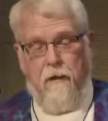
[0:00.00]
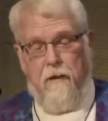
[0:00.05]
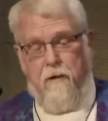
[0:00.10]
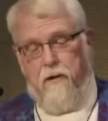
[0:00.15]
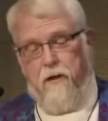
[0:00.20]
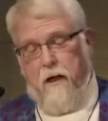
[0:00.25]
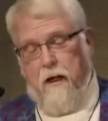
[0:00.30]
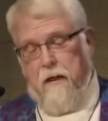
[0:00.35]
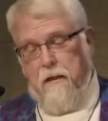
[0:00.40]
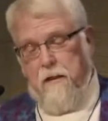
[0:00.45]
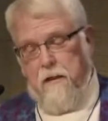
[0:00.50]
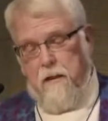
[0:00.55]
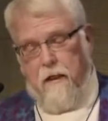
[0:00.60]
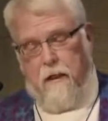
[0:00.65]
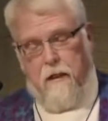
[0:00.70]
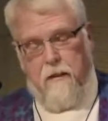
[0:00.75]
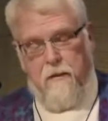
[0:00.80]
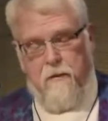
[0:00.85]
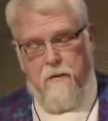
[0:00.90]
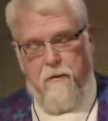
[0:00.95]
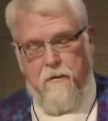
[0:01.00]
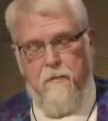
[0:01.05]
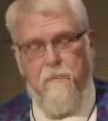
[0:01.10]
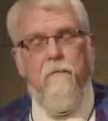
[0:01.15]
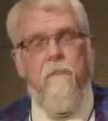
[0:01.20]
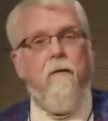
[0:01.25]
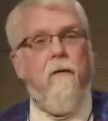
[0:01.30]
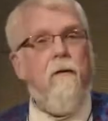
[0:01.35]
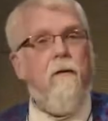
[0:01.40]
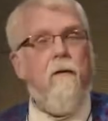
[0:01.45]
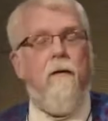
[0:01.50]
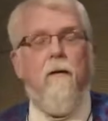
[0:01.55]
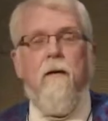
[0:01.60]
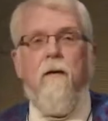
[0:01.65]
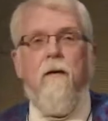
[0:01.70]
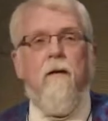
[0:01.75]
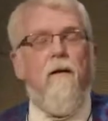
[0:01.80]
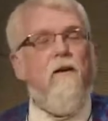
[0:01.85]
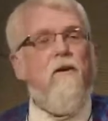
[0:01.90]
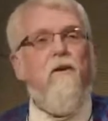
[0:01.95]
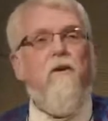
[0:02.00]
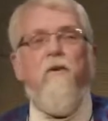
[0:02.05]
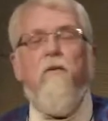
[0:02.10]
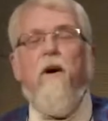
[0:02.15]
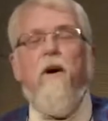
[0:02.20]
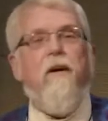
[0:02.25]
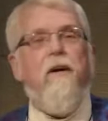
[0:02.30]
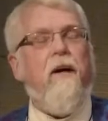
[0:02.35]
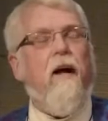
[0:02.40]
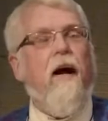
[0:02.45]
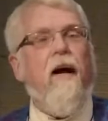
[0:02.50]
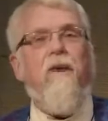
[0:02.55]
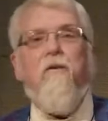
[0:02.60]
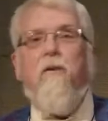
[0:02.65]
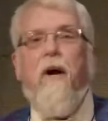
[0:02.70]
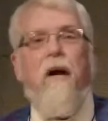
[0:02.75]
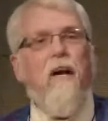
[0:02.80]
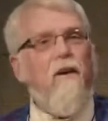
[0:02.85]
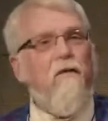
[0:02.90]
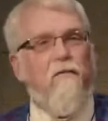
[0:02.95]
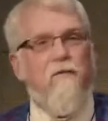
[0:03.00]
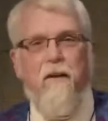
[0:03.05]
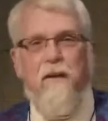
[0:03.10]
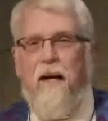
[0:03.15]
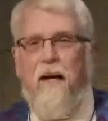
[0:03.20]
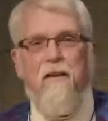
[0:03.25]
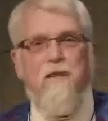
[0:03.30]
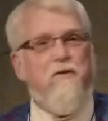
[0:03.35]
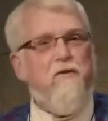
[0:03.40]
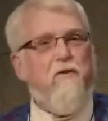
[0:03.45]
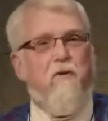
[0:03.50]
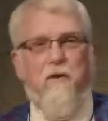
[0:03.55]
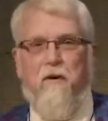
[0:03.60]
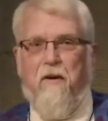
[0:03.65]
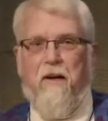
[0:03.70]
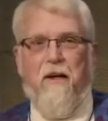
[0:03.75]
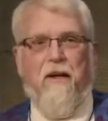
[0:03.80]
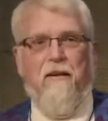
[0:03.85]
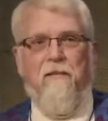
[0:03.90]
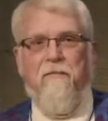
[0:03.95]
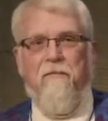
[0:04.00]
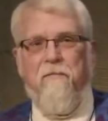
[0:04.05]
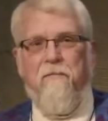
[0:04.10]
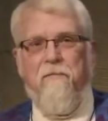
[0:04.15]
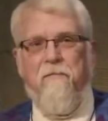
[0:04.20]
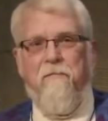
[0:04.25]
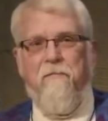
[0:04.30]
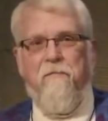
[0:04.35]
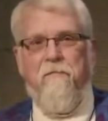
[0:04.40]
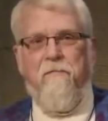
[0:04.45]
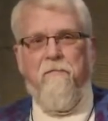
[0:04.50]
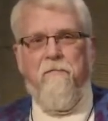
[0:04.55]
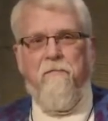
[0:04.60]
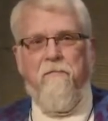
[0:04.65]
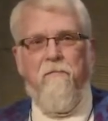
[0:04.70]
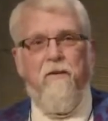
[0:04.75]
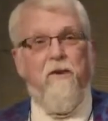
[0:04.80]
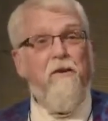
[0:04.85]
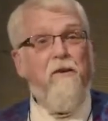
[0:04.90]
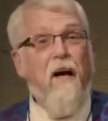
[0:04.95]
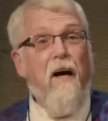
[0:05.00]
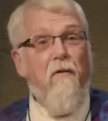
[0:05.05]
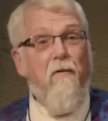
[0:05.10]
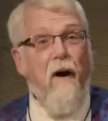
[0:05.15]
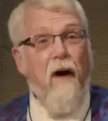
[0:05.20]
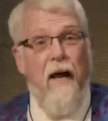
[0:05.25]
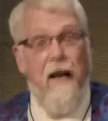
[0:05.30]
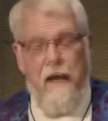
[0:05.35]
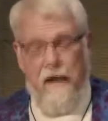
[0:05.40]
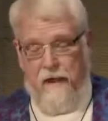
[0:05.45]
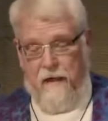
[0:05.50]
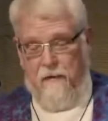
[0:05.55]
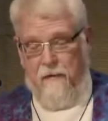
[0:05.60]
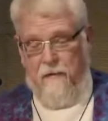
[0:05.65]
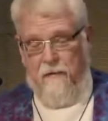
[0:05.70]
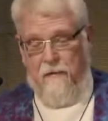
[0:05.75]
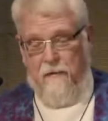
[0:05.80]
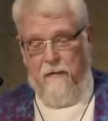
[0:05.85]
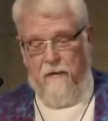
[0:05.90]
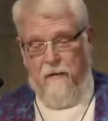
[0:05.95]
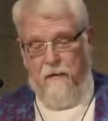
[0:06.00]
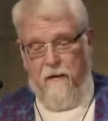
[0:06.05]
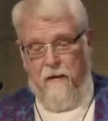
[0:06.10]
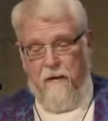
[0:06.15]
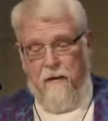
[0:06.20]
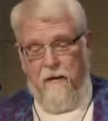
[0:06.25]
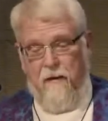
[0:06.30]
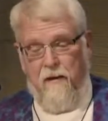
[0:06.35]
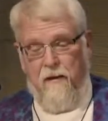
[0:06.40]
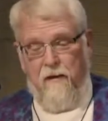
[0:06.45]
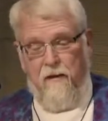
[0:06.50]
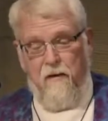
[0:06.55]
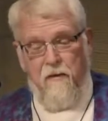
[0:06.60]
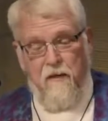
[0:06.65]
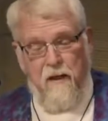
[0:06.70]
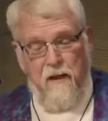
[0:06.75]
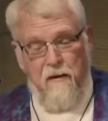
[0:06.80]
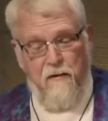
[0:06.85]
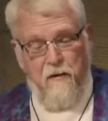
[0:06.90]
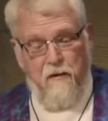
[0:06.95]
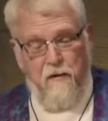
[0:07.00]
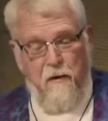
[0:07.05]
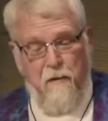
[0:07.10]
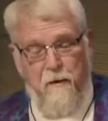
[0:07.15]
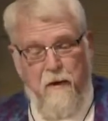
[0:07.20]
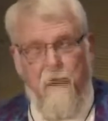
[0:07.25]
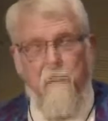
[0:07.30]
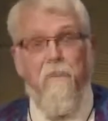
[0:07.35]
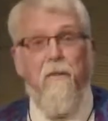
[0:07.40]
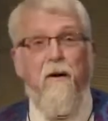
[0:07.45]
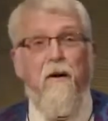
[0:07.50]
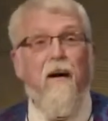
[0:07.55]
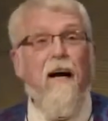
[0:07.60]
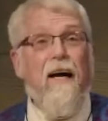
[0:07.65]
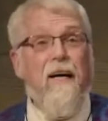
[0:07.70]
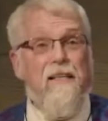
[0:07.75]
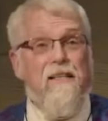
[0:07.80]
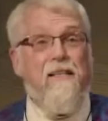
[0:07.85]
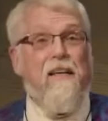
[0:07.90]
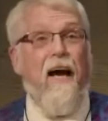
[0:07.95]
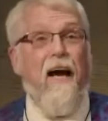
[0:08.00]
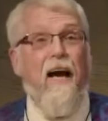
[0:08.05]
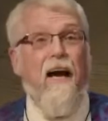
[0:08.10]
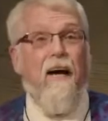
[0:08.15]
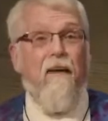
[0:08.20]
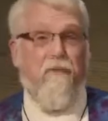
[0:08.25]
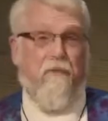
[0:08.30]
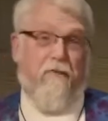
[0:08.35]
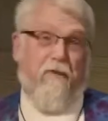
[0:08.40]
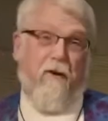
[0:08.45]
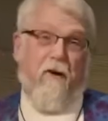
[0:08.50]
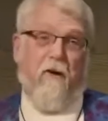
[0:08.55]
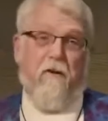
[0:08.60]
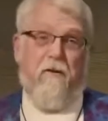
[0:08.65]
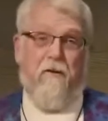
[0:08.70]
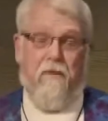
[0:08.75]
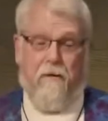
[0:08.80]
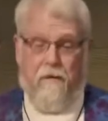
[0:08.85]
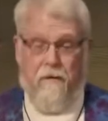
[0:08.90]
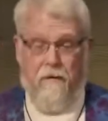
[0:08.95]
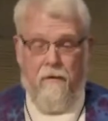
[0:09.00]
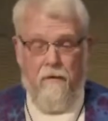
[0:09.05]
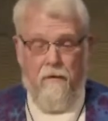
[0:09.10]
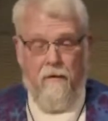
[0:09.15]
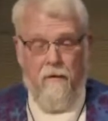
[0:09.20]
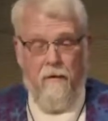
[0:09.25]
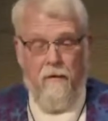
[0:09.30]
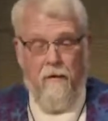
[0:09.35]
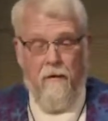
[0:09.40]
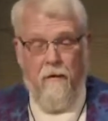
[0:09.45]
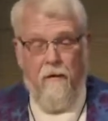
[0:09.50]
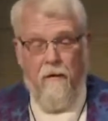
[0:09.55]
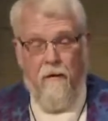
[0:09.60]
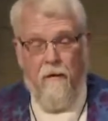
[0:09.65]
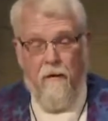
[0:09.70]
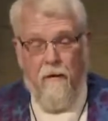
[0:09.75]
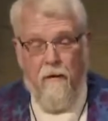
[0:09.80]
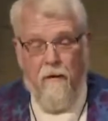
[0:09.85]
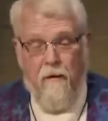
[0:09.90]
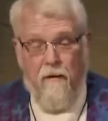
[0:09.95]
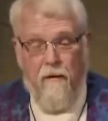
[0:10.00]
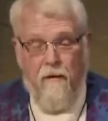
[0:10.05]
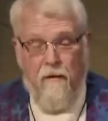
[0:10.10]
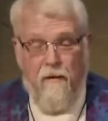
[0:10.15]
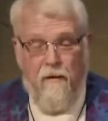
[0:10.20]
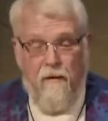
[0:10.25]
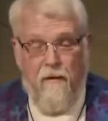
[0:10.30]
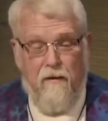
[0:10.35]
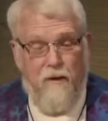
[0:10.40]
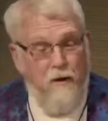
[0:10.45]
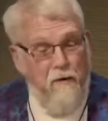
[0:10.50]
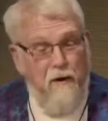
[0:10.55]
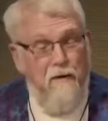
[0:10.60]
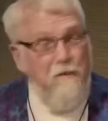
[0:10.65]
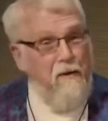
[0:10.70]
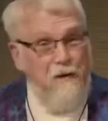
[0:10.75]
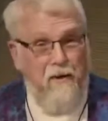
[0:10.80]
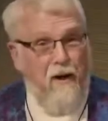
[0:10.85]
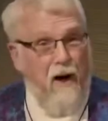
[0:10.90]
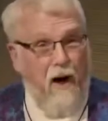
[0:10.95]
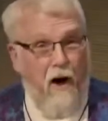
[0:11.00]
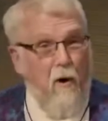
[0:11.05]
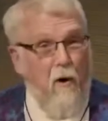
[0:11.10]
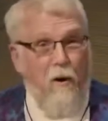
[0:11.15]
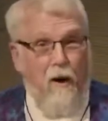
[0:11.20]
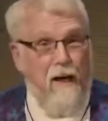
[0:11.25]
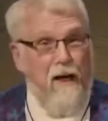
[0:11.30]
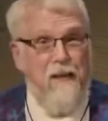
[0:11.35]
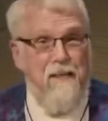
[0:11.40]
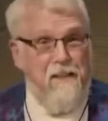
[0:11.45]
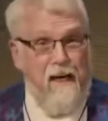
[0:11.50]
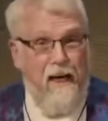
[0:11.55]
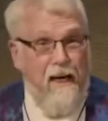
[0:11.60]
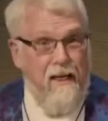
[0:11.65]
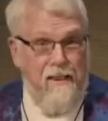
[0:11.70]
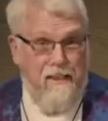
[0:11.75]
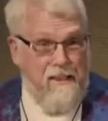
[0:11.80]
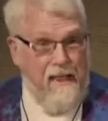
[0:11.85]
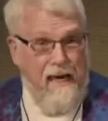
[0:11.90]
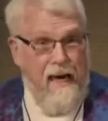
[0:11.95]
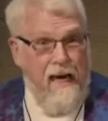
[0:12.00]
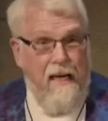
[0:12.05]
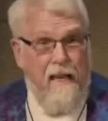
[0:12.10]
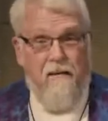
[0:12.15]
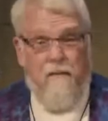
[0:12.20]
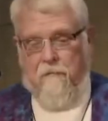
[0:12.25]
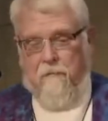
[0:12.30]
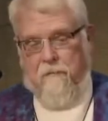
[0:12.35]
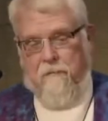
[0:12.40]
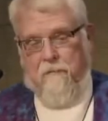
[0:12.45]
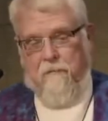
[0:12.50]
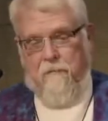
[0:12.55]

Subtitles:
And John says, "You are not ready for that story. You're not ready. You need to remember Isaiah first. Do you even know what Isaiah said?